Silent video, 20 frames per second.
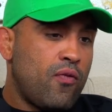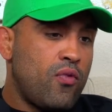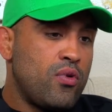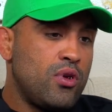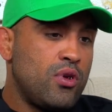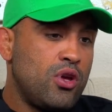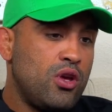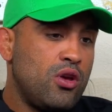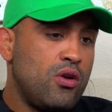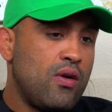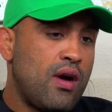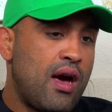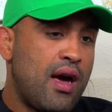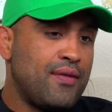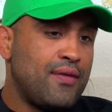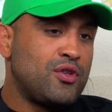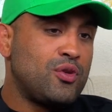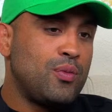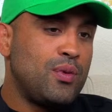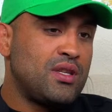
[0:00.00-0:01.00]
you
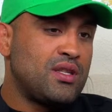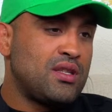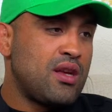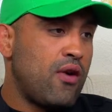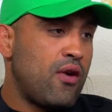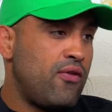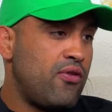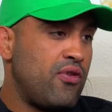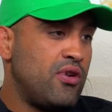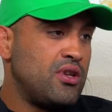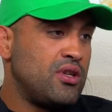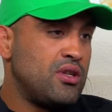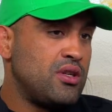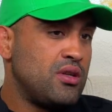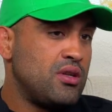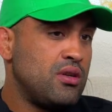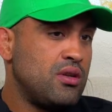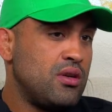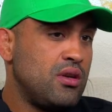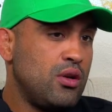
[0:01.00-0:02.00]
have to be selfish.
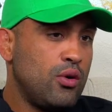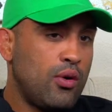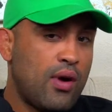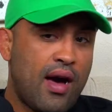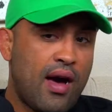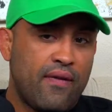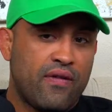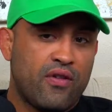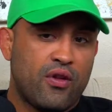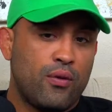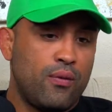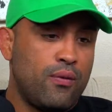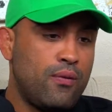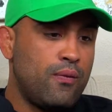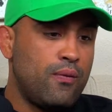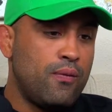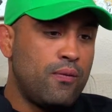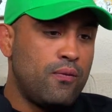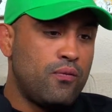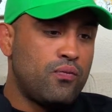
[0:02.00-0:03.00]
You have to
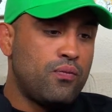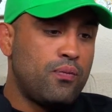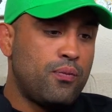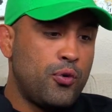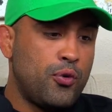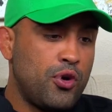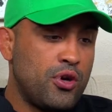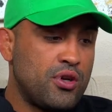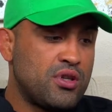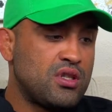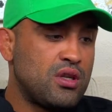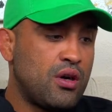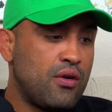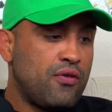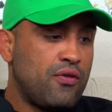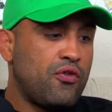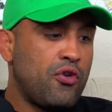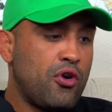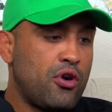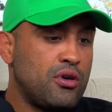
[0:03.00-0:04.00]
put yourself
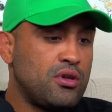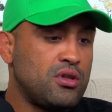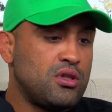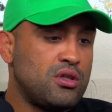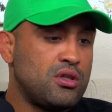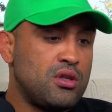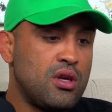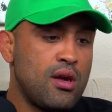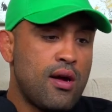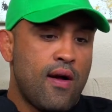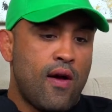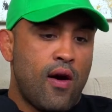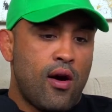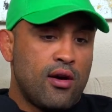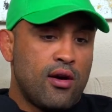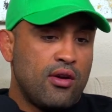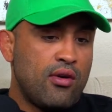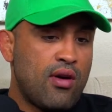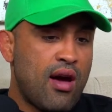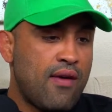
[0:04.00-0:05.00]
first.
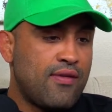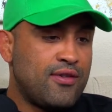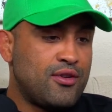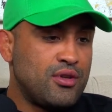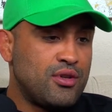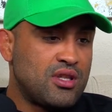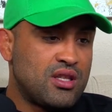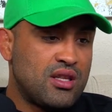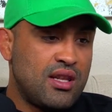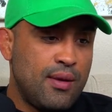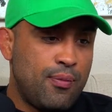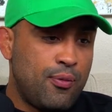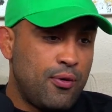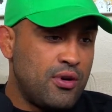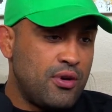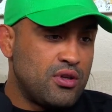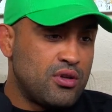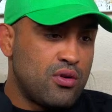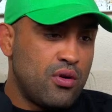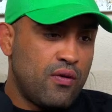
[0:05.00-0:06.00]
You have to sleep when
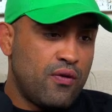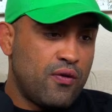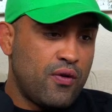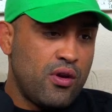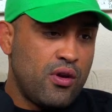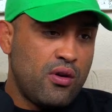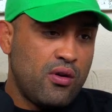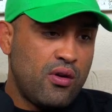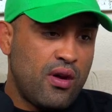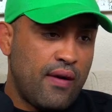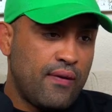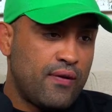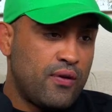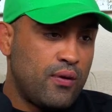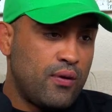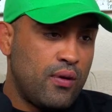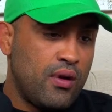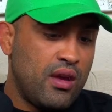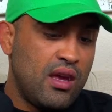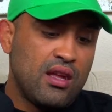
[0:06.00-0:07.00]
it's good for you. You have
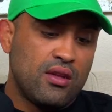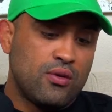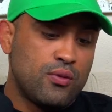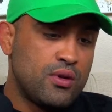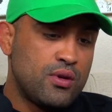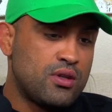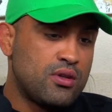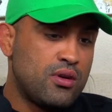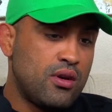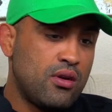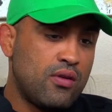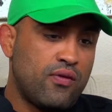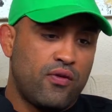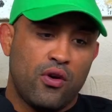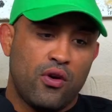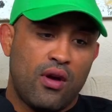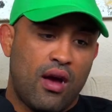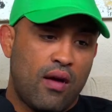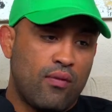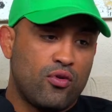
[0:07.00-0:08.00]
to eat what's good for you.
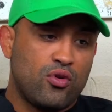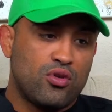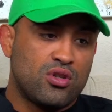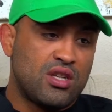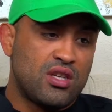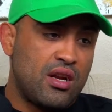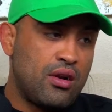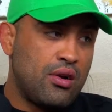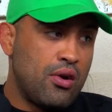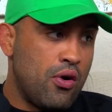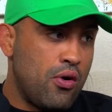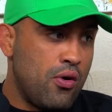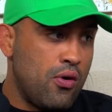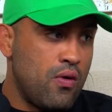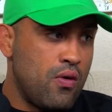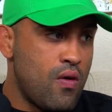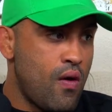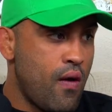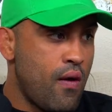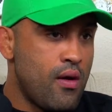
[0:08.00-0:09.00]
You have to say no
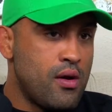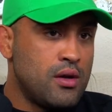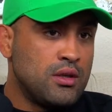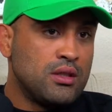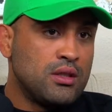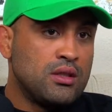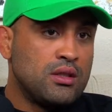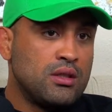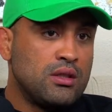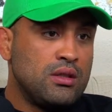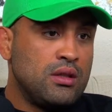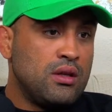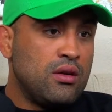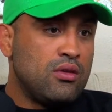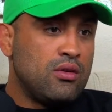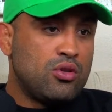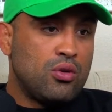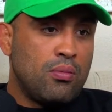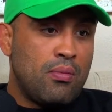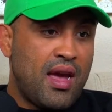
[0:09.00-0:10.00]

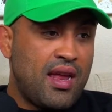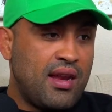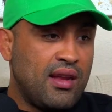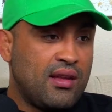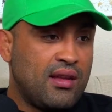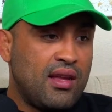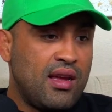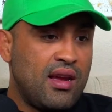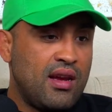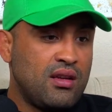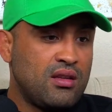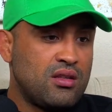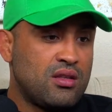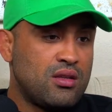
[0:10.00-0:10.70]
to many things